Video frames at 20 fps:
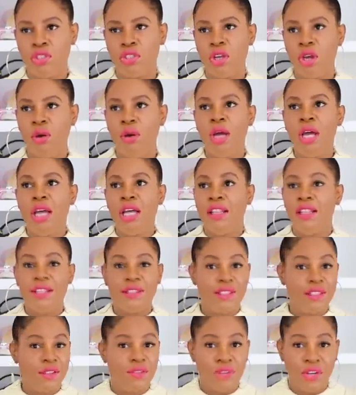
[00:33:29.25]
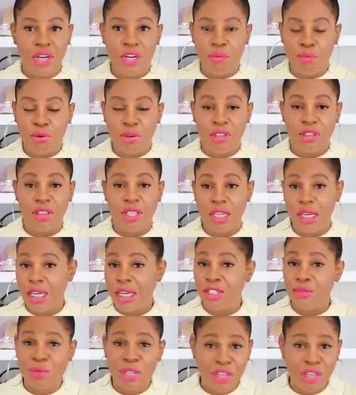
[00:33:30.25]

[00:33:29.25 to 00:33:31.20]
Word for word: So this is a very important thing, guys.